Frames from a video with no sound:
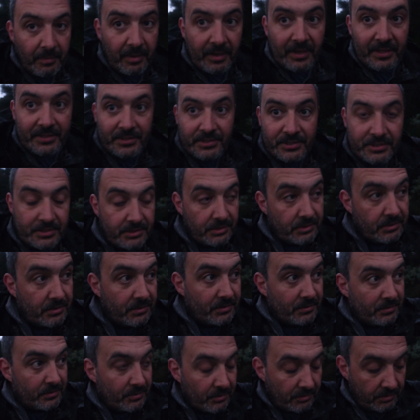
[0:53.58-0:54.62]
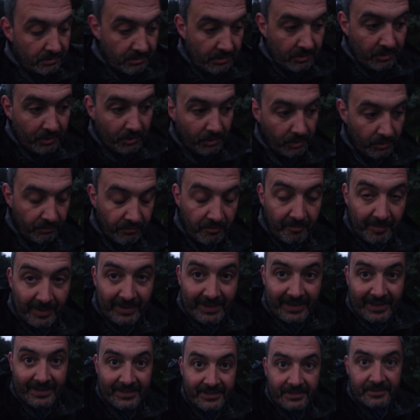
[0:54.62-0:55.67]
It's over my
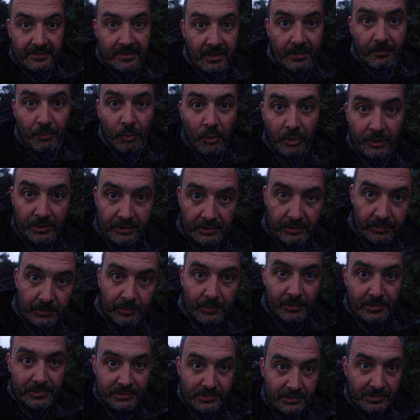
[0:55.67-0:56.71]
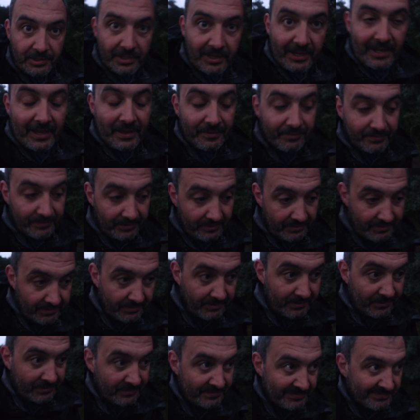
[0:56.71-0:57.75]
headland that I'm walking towards to the left,
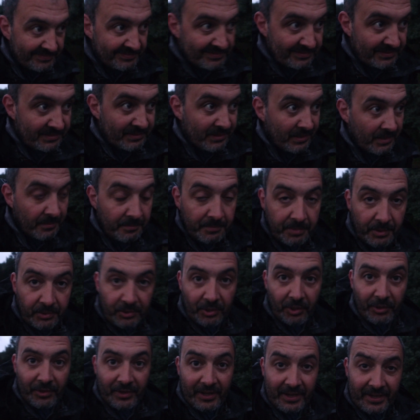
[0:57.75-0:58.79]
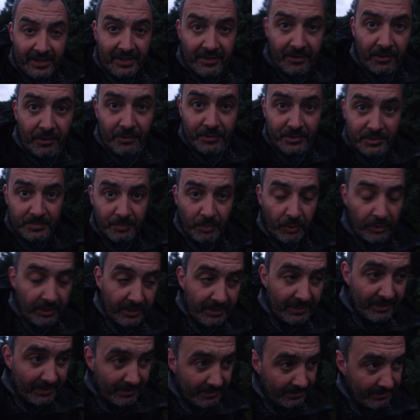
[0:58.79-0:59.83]
but not heading there this
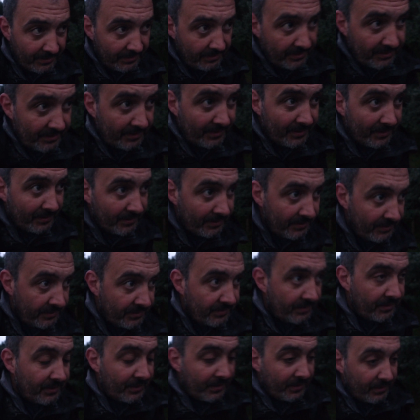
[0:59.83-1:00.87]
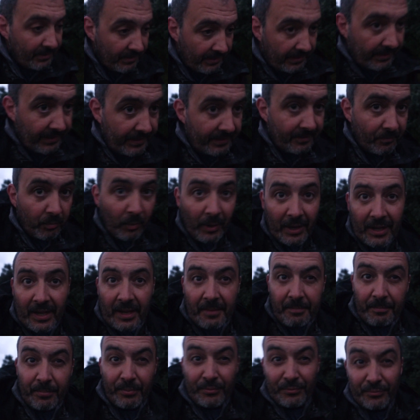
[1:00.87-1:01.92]
morning. And while
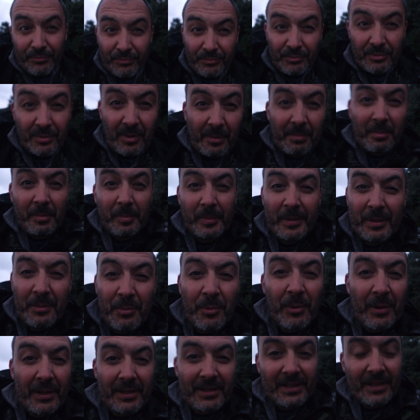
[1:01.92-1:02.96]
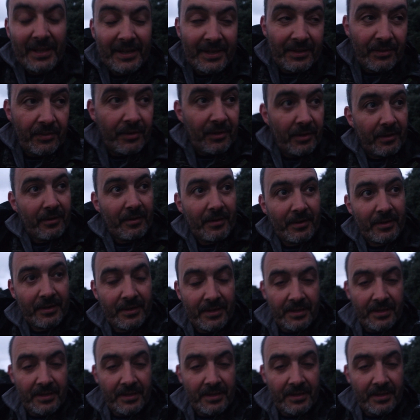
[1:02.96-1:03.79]
I probably will head there,